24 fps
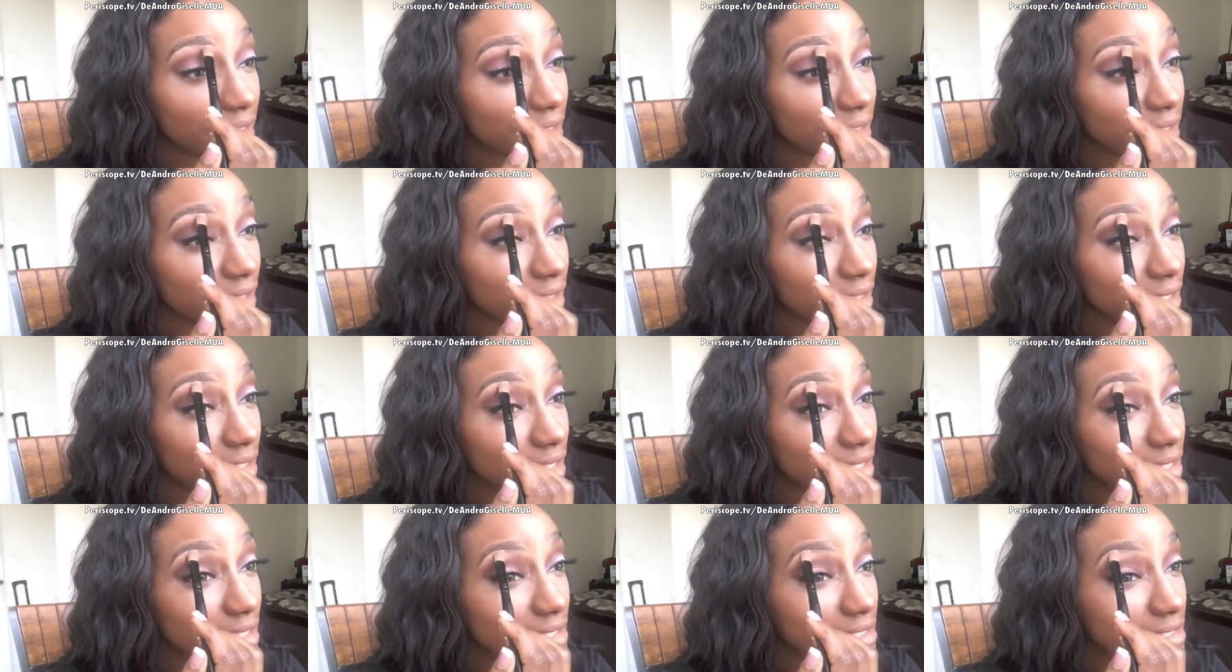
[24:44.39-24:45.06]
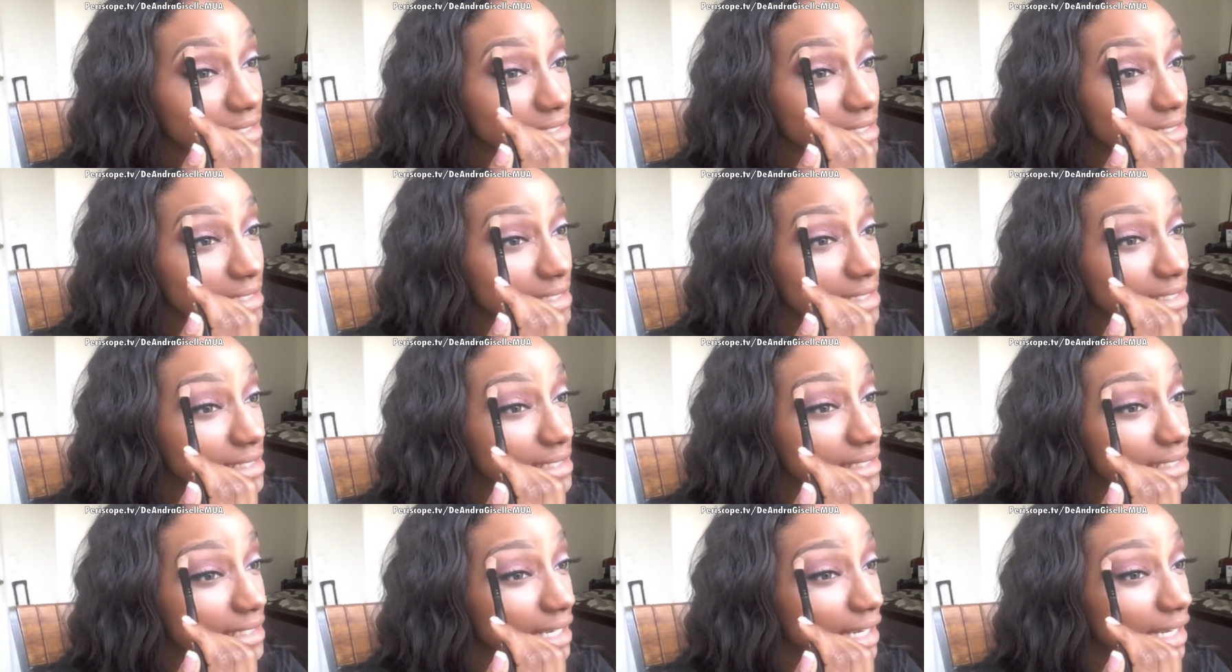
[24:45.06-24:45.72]
this
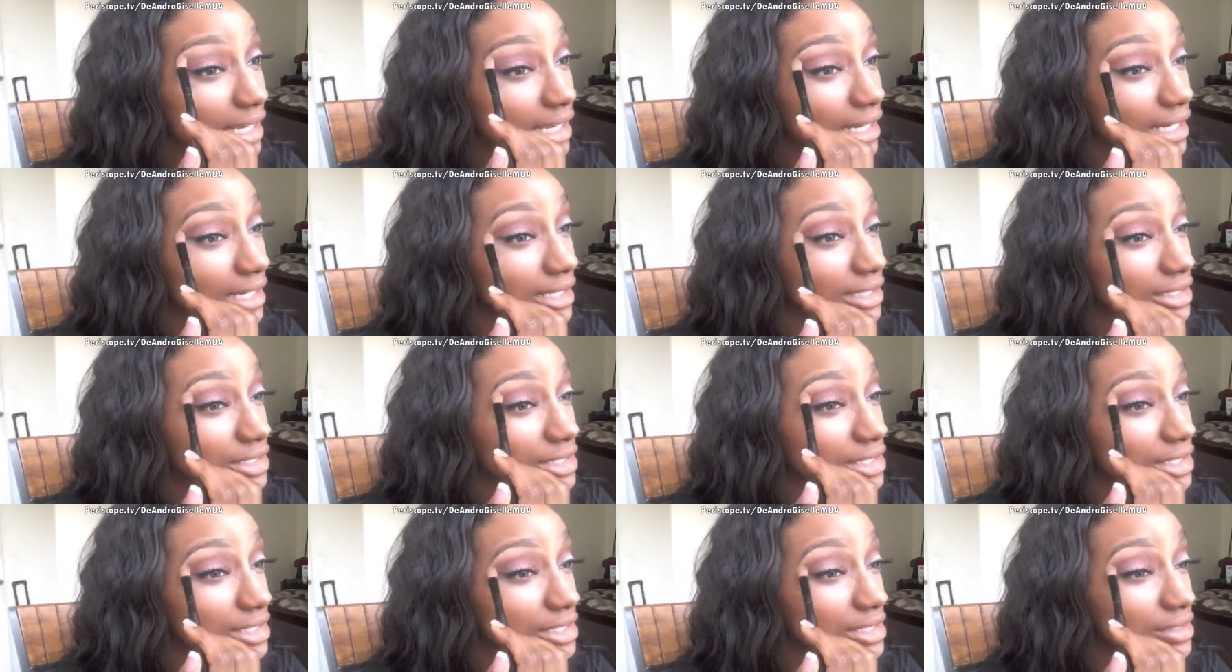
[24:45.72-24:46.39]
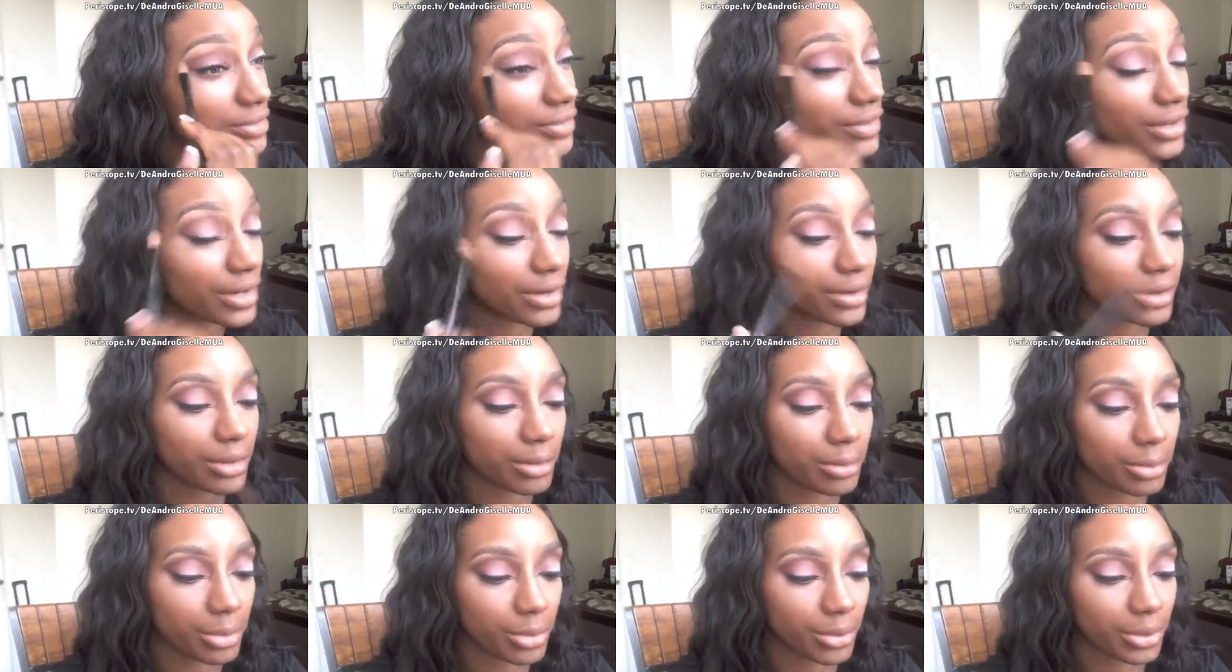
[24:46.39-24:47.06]
stage is very
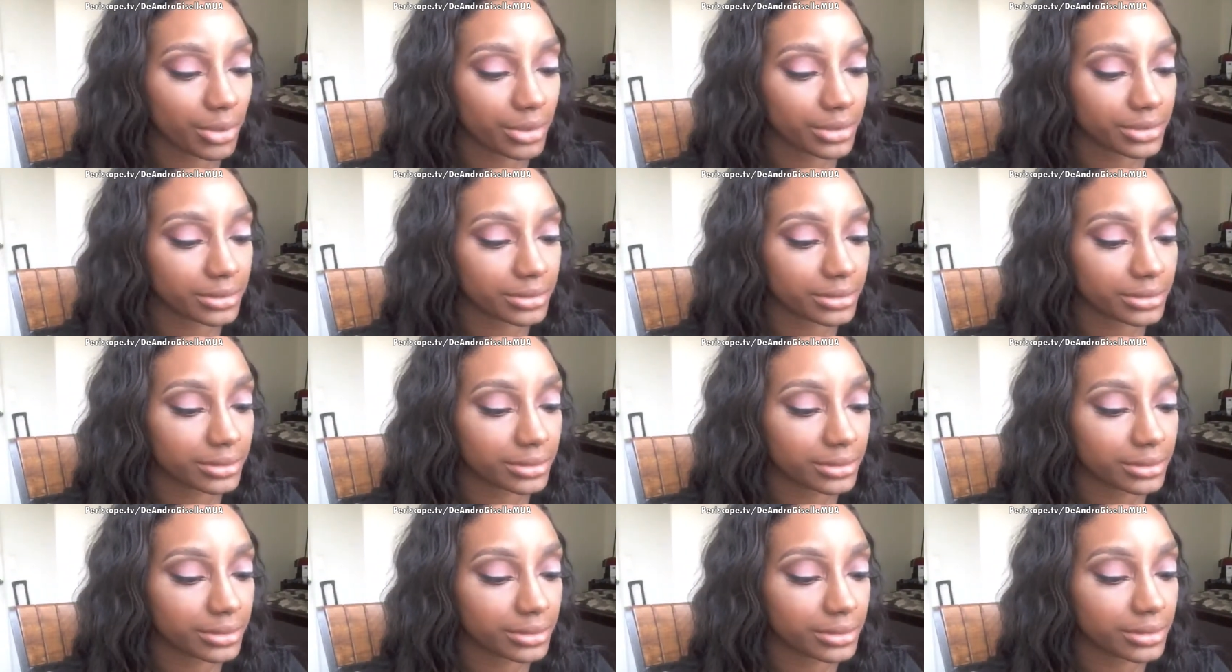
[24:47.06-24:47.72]
important.